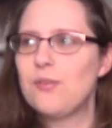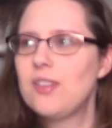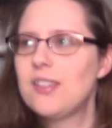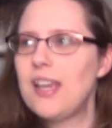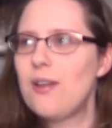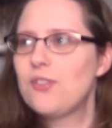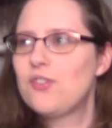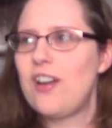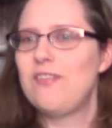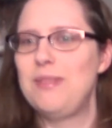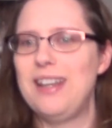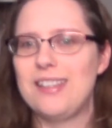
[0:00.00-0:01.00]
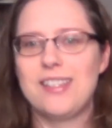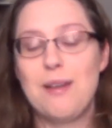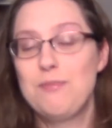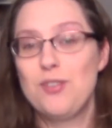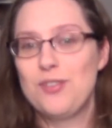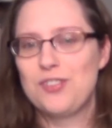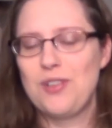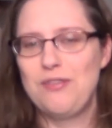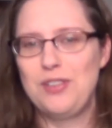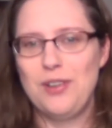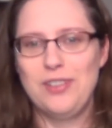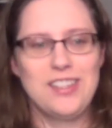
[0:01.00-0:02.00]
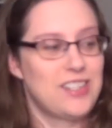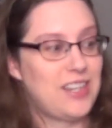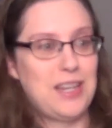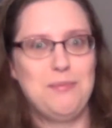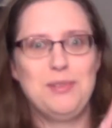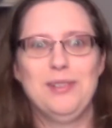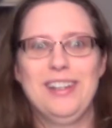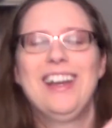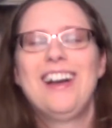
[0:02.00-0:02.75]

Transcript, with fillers: The sound is driving me nuts. I'm sure it's driving y'all nuts because I keep doing it.